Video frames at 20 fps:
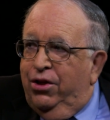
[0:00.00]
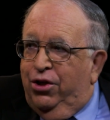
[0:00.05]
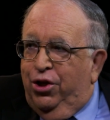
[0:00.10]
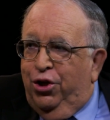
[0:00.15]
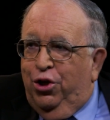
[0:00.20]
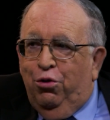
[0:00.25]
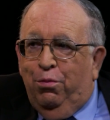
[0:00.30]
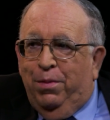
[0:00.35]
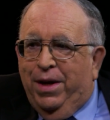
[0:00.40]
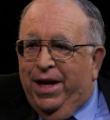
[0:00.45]

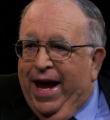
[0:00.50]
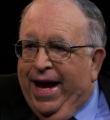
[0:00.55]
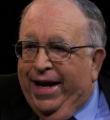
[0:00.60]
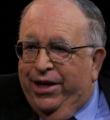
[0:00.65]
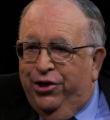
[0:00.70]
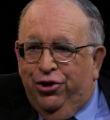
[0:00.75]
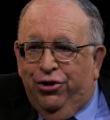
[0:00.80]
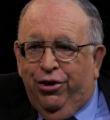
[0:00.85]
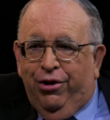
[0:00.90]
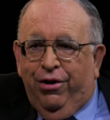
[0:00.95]
to human
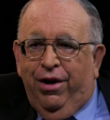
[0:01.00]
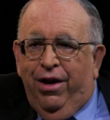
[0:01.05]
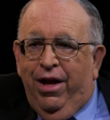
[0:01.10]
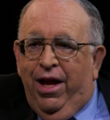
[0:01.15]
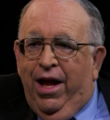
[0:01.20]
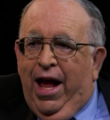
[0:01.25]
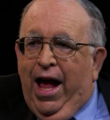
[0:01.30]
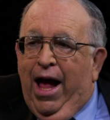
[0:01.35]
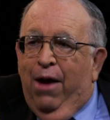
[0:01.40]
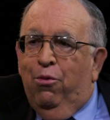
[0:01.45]
nature
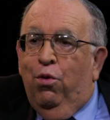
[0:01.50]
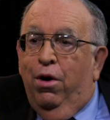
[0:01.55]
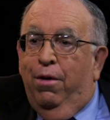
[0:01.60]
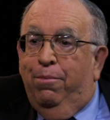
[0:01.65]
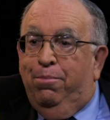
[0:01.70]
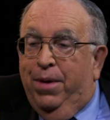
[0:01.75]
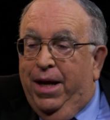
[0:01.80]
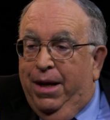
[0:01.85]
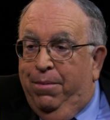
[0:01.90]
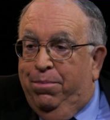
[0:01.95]
and where
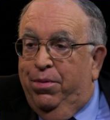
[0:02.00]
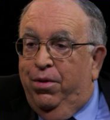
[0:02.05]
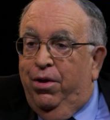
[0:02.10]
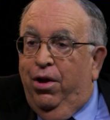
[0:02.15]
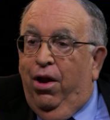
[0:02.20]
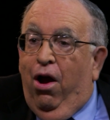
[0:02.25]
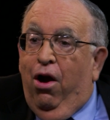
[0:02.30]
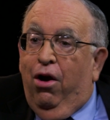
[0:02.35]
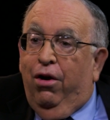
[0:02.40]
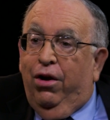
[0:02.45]

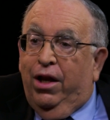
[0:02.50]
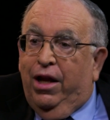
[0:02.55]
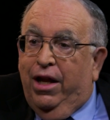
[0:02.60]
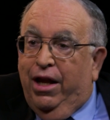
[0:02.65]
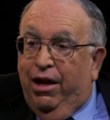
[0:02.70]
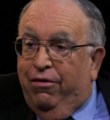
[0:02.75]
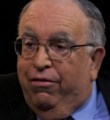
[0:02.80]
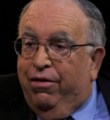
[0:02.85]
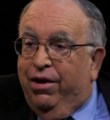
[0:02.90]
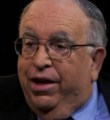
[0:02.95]
people are
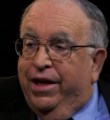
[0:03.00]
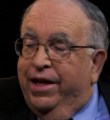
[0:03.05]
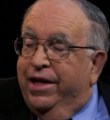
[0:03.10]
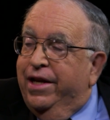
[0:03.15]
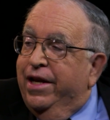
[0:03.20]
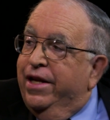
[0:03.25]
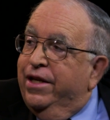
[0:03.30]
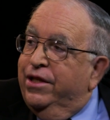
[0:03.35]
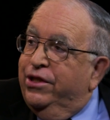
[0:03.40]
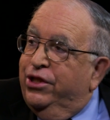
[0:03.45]

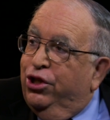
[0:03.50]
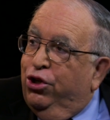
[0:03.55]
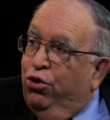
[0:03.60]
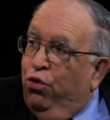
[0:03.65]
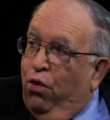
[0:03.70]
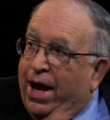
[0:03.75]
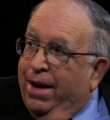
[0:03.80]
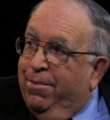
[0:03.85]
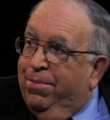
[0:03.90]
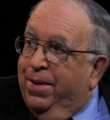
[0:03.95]
literally
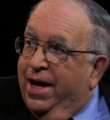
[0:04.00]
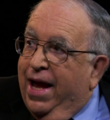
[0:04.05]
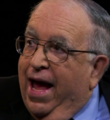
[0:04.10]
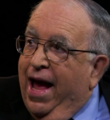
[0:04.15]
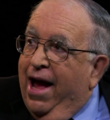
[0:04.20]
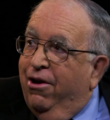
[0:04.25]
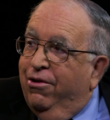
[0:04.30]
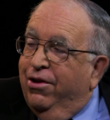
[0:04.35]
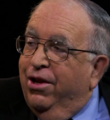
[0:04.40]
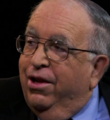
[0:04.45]
scraping
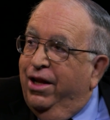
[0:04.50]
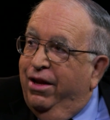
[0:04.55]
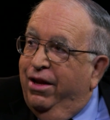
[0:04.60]
out a